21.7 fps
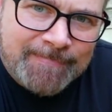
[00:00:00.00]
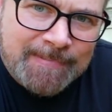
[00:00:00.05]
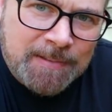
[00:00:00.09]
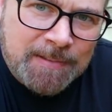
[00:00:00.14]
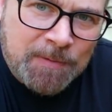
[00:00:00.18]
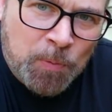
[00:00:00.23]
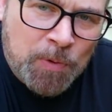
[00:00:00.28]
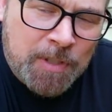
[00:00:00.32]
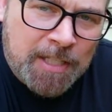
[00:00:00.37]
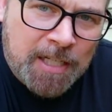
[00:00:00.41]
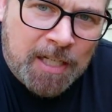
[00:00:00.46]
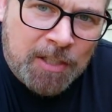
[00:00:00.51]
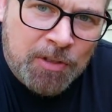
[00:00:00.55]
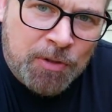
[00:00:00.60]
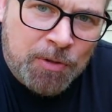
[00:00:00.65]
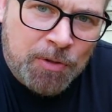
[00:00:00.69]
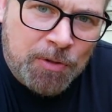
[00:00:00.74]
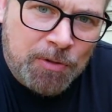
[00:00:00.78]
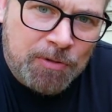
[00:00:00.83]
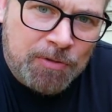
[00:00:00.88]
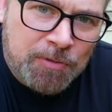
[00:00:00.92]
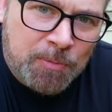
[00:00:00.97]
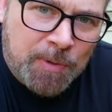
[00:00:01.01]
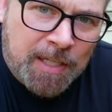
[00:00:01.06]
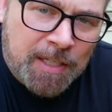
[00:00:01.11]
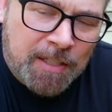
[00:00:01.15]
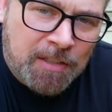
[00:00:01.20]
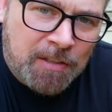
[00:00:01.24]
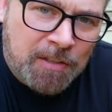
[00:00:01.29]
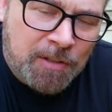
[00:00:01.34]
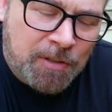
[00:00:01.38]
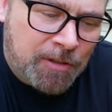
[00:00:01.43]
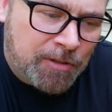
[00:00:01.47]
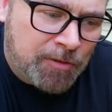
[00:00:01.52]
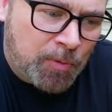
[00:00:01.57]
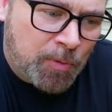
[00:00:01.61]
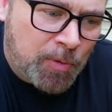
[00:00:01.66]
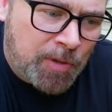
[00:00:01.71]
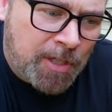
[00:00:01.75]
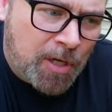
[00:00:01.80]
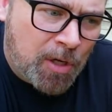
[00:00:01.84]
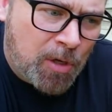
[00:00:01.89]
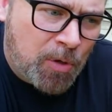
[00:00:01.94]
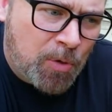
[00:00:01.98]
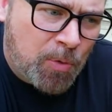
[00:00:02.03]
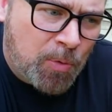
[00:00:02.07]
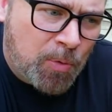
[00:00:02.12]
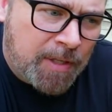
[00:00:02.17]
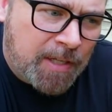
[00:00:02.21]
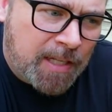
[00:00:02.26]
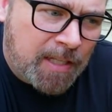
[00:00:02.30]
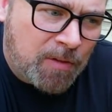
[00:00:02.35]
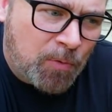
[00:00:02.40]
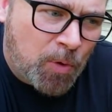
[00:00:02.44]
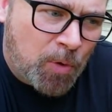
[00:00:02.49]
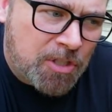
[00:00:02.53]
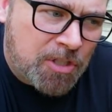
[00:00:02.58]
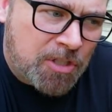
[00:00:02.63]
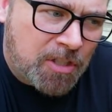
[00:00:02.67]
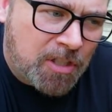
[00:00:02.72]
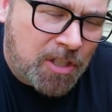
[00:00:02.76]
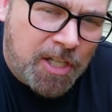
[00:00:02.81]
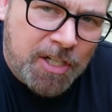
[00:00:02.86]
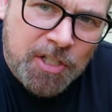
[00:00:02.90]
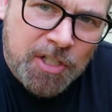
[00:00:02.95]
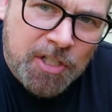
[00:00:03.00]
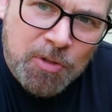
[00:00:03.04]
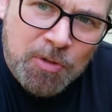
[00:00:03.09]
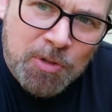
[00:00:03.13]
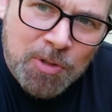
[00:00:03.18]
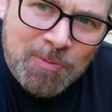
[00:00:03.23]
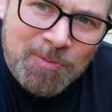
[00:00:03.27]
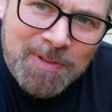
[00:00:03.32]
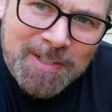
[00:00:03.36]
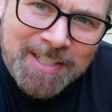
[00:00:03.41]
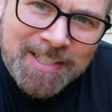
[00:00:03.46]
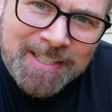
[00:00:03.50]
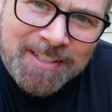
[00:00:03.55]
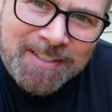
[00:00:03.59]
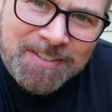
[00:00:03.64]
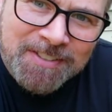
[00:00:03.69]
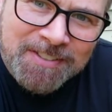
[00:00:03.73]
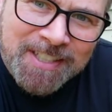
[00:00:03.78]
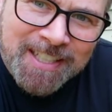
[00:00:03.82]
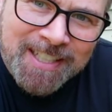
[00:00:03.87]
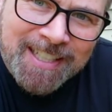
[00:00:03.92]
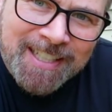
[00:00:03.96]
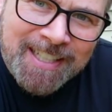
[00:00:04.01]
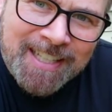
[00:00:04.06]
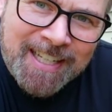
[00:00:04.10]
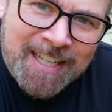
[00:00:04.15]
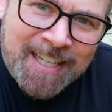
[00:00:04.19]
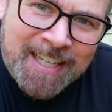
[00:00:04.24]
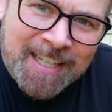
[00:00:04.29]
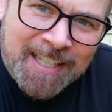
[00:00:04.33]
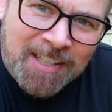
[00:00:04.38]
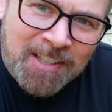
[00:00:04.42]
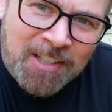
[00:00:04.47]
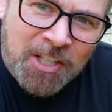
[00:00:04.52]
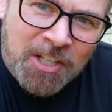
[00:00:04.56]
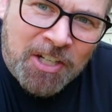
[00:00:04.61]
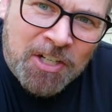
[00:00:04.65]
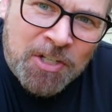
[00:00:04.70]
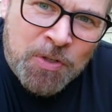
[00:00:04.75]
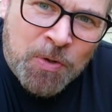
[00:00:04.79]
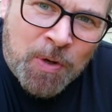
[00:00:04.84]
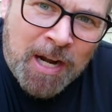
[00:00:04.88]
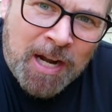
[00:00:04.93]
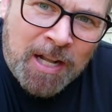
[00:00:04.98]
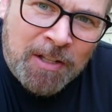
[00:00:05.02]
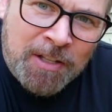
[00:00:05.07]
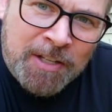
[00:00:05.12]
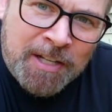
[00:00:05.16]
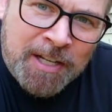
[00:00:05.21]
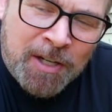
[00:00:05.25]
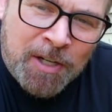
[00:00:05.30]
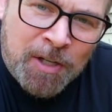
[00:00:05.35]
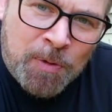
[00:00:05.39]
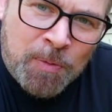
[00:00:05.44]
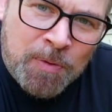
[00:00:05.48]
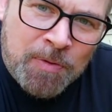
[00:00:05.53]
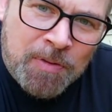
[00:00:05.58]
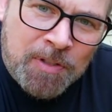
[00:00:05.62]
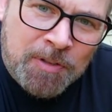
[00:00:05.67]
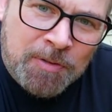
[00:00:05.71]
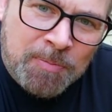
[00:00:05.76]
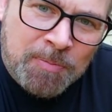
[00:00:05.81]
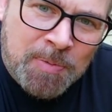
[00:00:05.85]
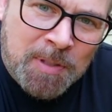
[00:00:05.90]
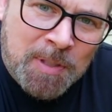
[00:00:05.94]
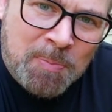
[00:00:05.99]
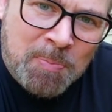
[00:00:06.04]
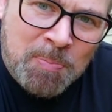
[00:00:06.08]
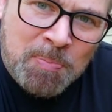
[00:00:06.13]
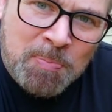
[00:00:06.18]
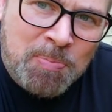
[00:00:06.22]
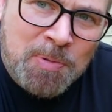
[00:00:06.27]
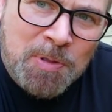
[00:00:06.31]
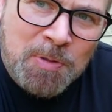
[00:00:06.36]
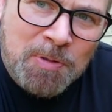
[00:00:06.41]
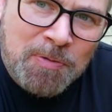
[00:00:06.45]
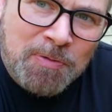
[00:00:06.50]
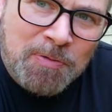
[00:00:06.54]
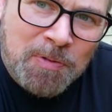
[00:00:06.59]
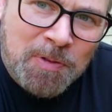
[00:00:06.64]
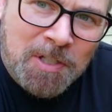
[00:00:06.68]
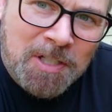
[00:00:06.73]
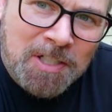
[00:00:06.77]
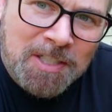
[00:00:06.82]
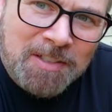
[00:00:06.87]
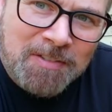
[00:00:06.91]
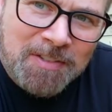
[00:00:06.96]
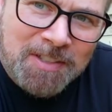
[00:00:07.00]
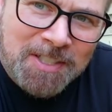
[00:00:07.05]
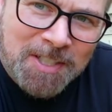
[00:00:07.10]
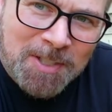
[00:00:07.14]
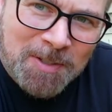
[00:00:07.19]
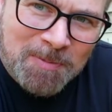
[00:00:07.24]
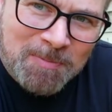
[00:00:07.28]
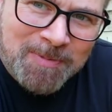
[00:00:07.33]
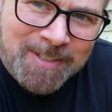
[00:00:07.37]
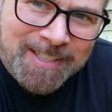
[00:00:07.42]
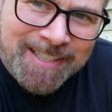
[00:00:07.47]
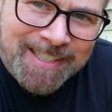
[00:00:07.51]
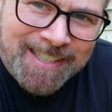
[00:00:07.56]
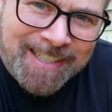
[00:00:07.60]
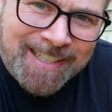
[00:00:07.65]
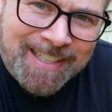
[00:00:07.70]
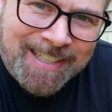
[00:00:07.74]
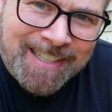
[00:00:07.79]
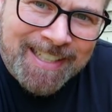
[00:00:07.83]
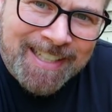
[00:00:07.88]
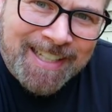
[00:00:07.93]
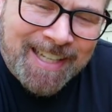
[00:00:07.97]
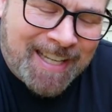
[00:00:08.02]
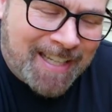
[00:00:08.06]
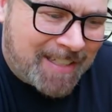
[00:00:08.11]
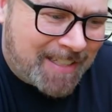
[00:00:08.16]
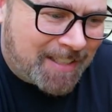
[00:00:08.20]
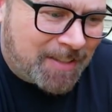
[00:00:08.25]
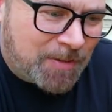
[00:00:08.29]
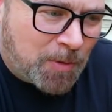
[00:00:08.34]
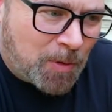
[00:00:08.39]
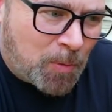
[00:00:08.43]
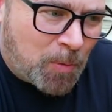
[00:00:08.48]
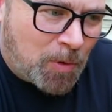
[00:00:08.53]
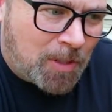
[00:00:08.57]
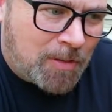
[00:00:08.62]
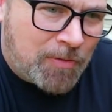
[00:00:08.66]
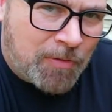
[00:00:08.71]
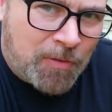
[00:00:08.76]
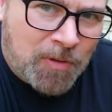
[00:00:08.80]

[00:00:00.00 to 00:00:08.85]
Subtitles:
We got crews and we had to learn as we go, and I watched a lot of YouTube videos and a lot of trial and error with this big beautiful hunk of a Doberman, and that's what works for